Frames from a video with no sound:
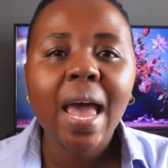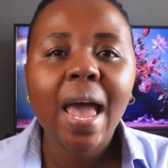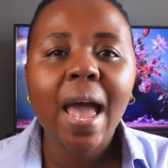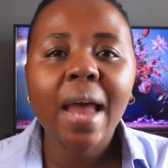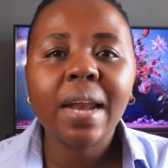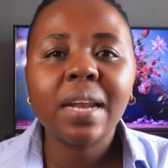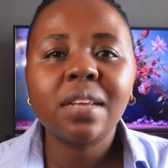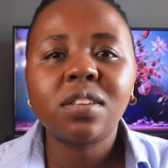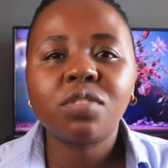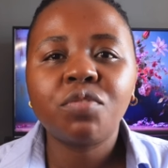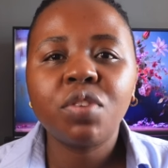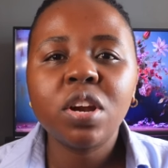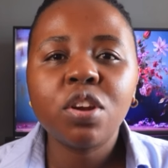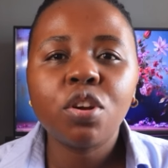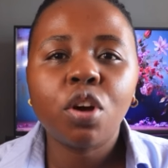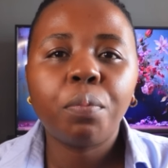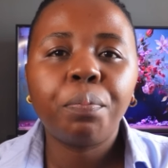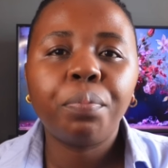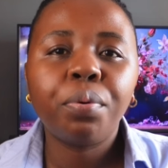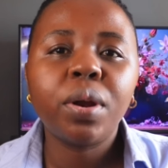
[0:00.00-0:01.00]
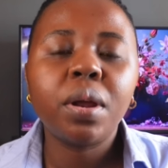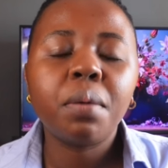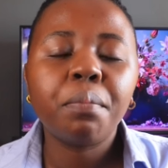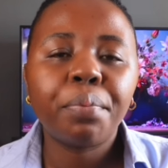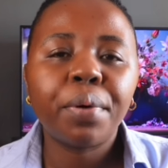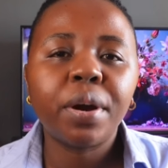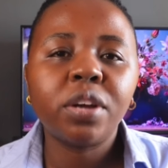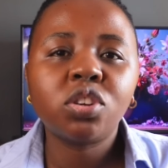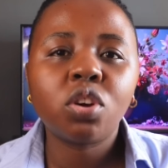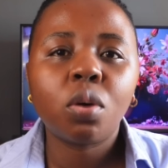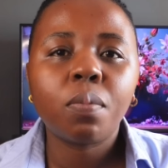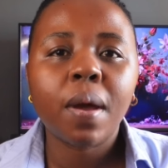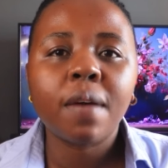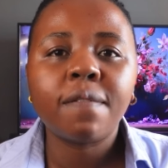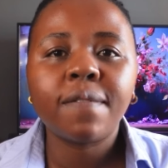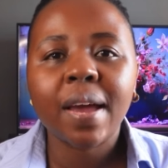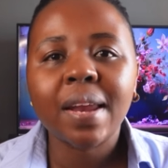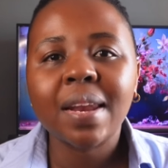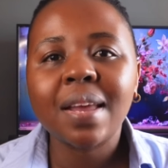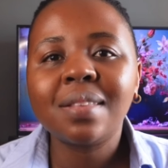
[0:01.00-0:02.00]
And it's really not putting pressure on my
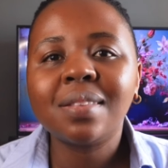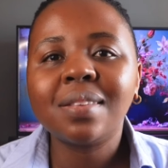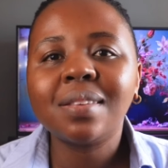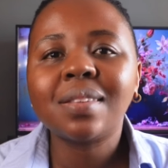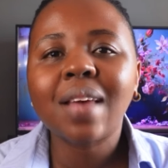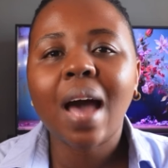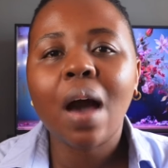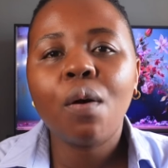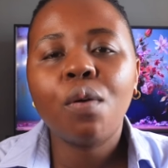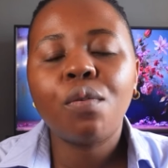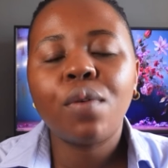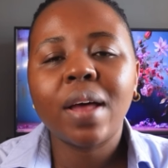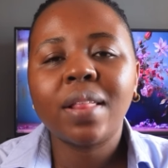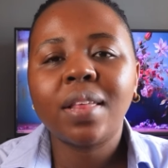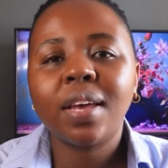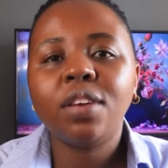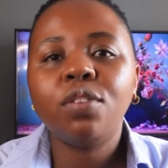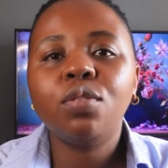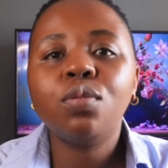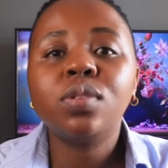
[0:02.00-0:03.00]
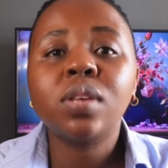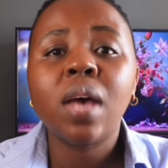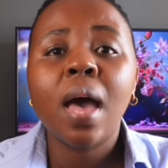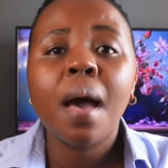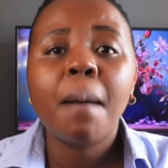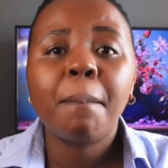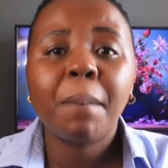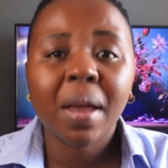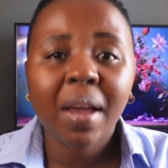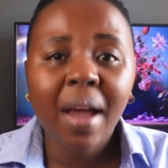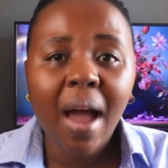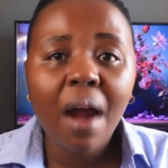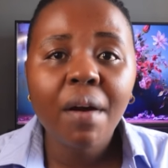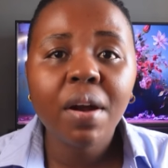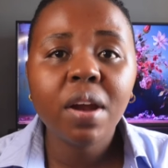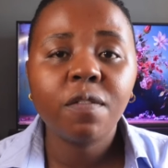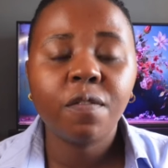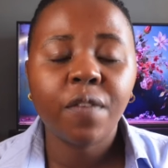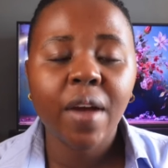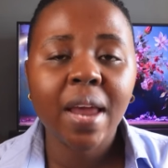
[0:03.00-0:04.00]
finances. I would rather use my
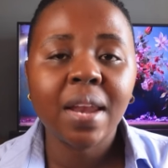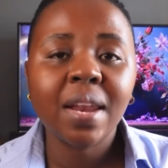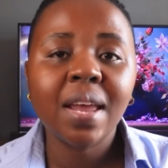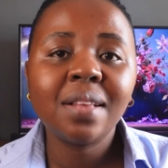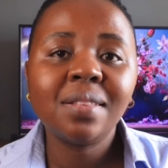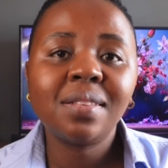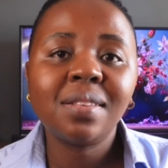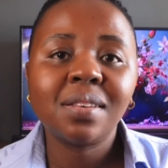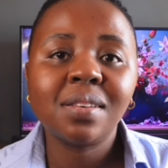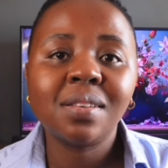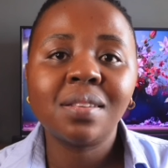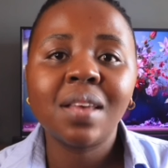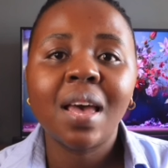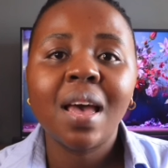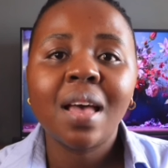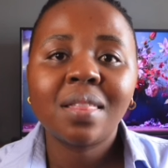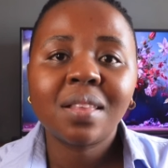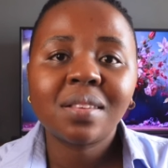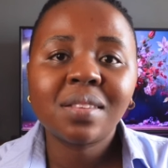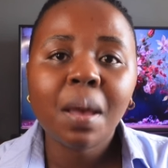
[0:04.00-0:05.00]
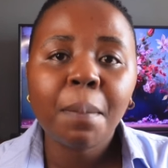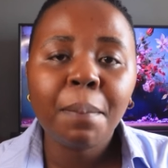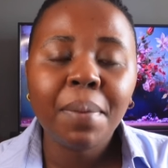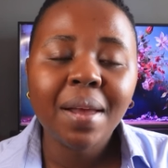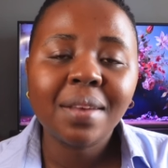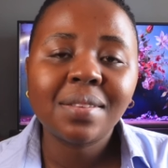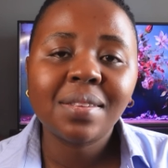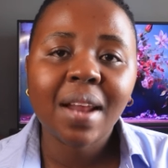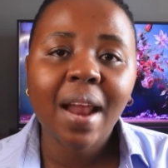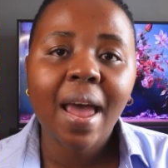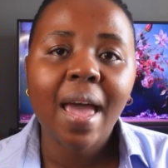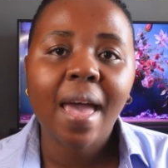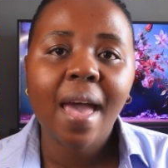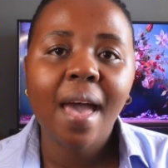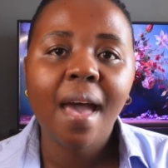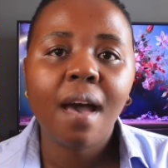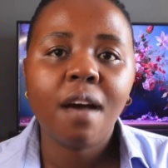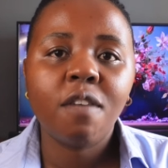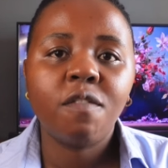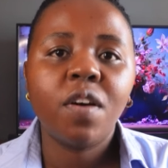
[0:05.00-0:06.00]
current finances, the surplus that I
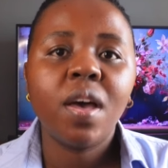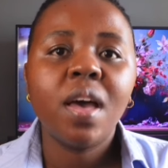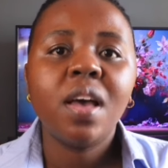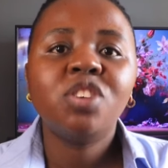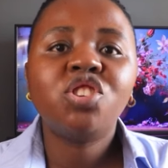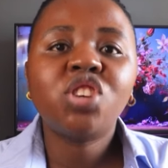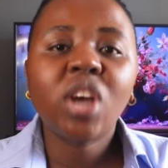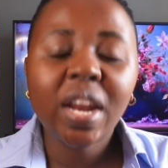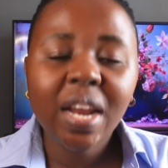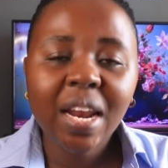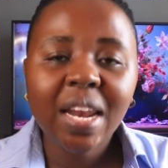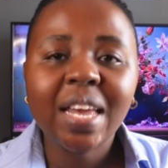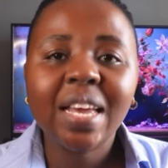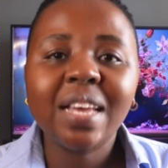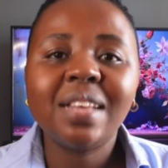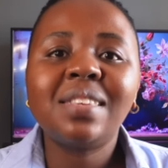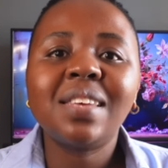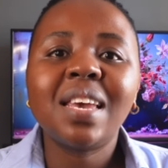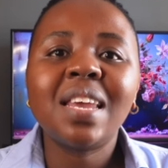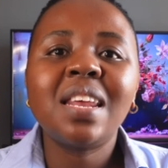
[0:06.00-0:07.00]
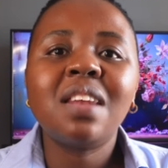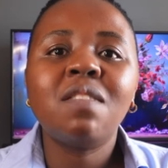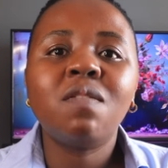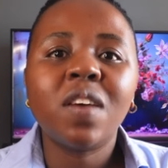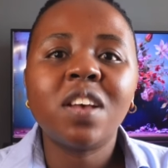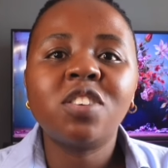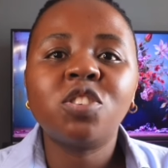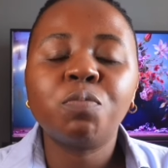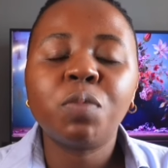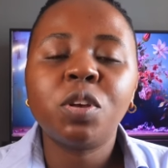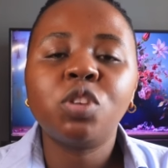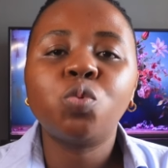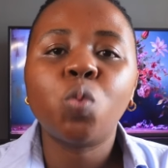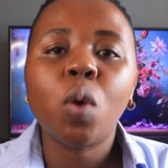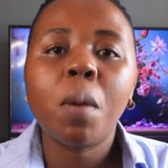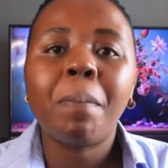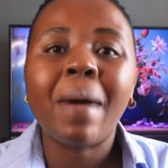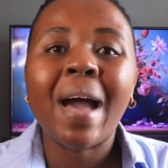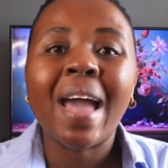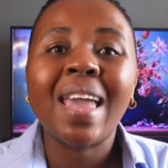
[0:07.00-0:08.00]
have, channeling it in investments
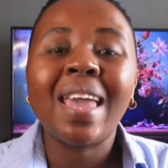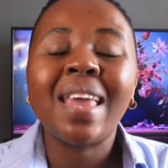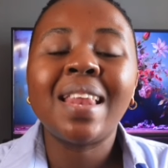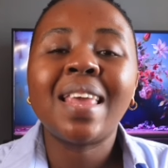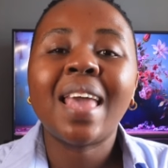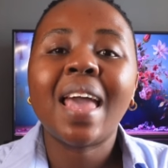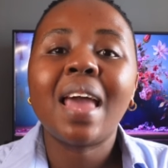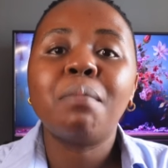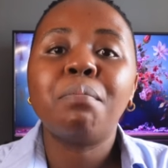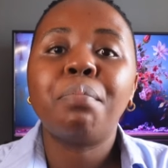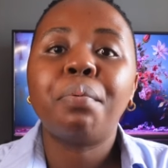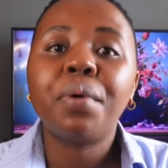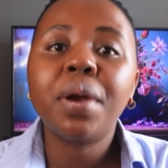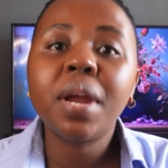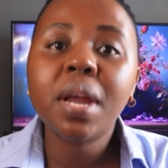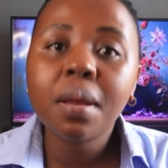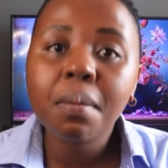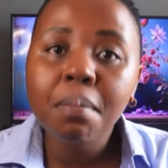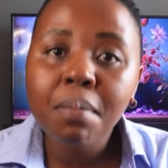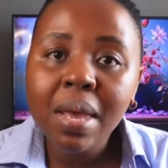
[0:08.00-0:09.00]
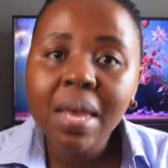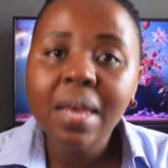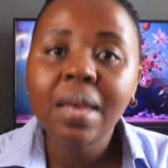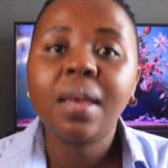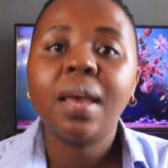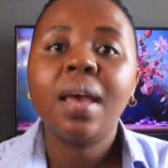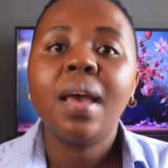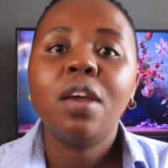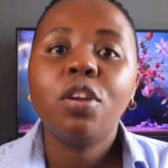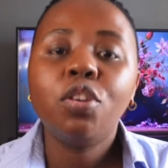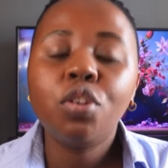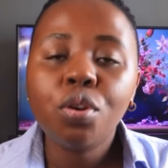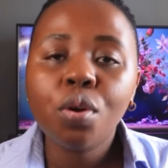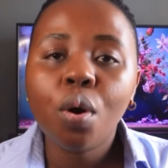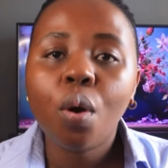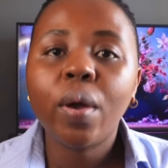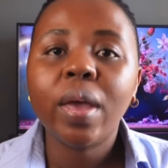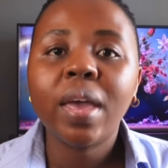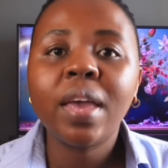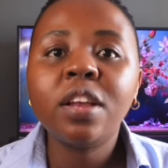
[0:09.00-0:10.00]
whereby it can bring me, you
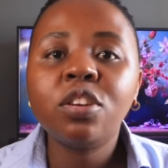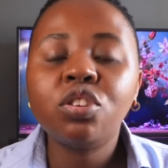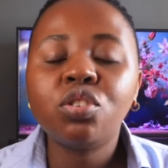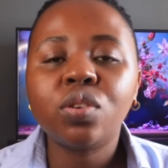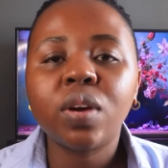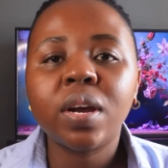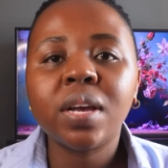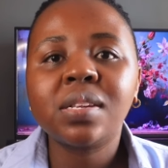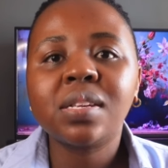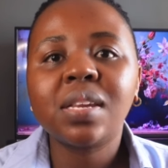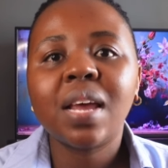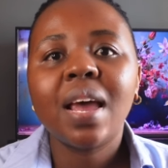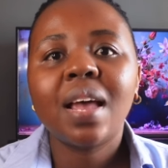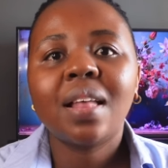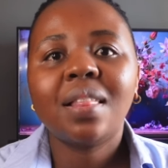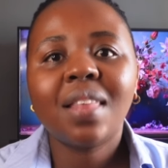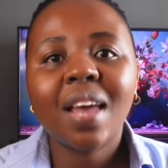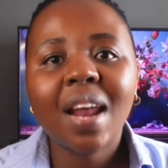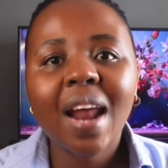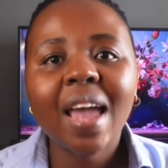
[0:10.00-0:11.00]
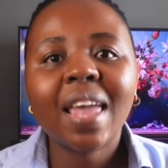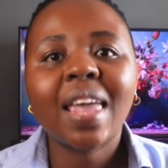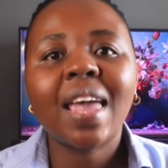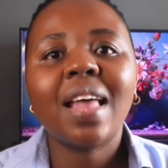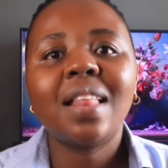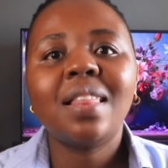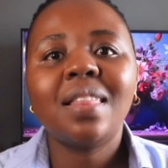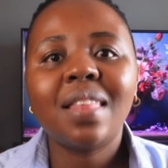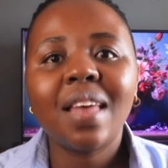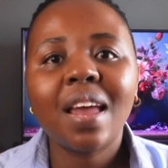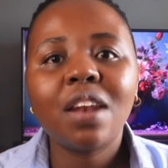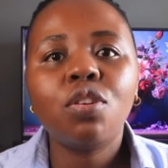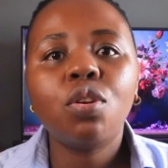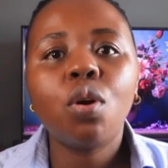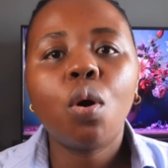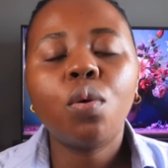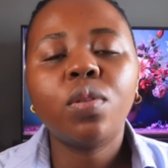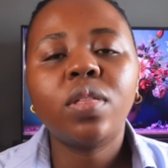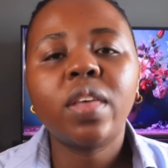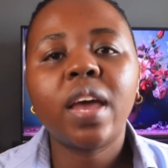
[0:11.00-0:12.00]
know, interest that I can then
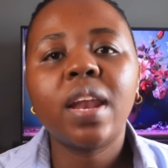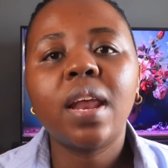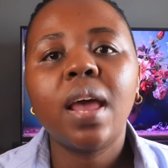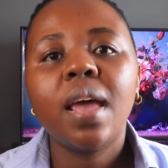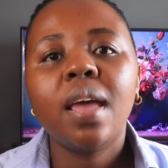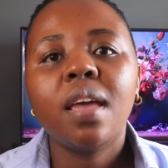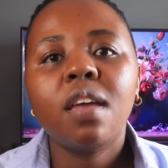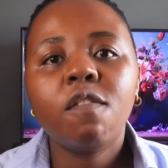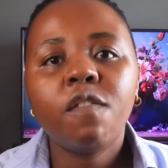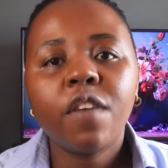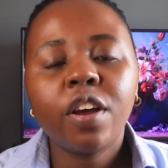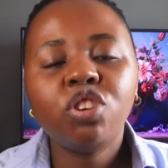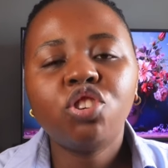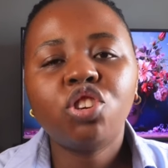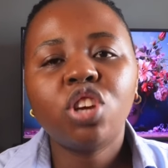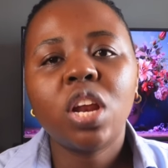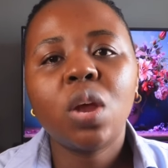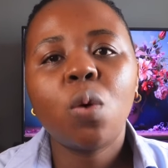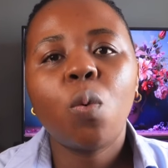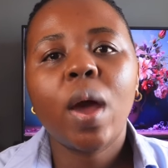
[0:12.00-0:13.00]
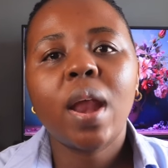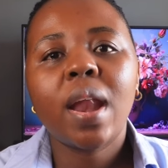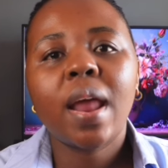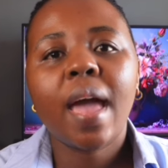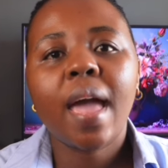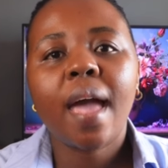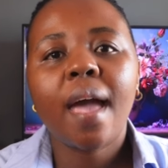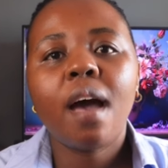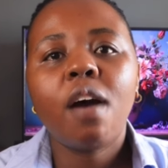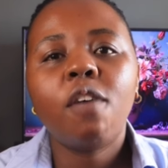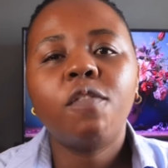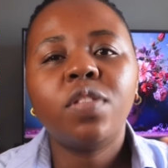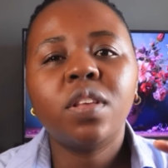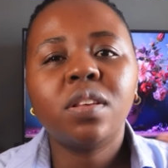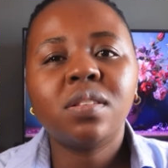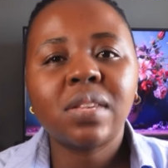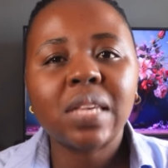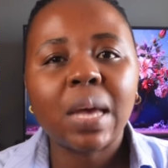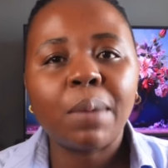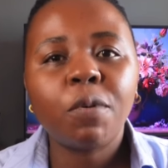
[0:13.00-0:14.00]
know that eventually when I have the
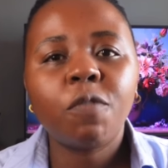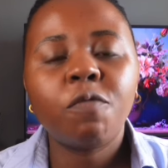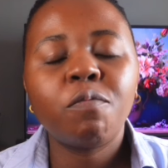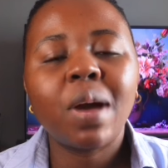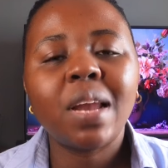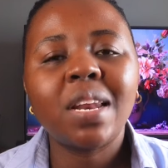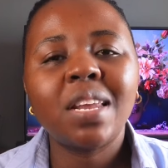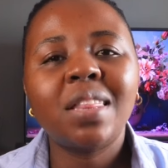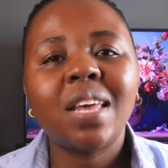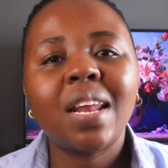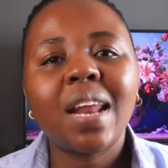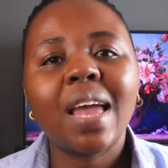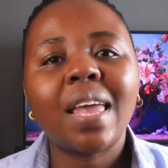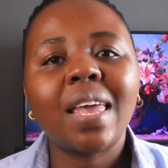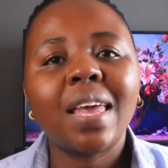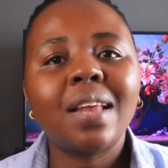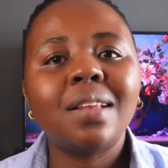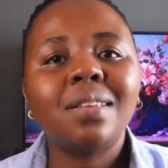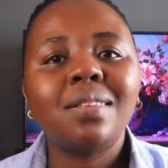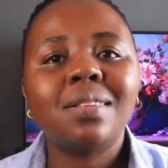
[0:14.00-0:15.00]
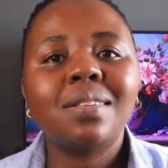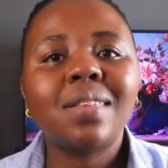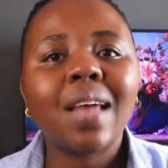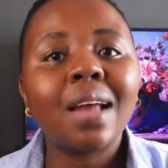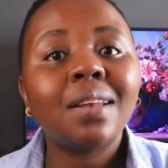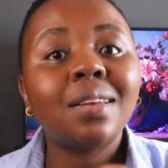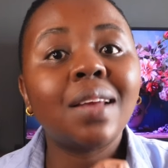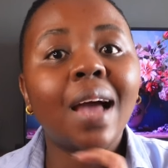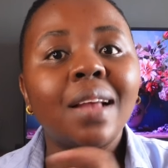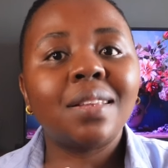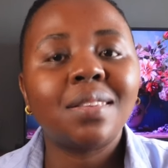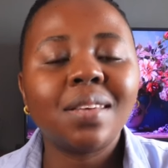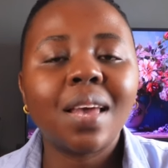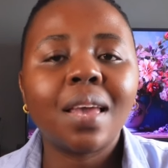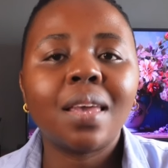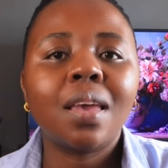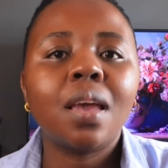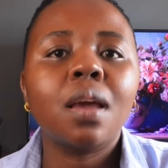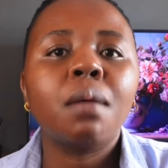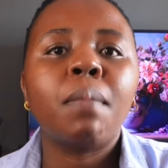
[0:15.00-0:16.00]
sum of money, then I can start
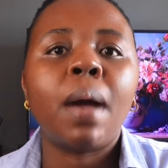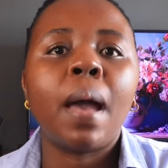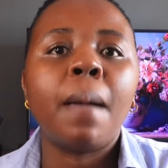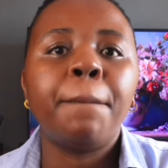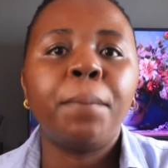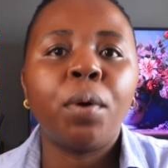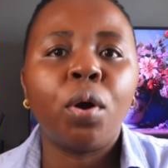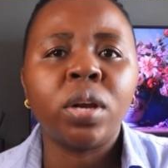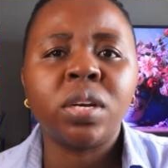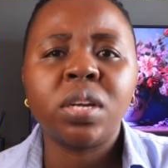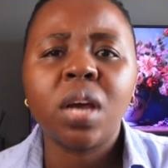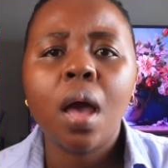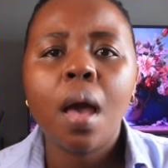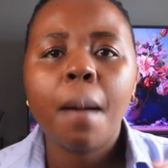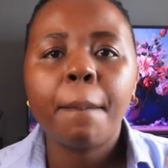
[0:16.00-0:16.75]
attacking my bond.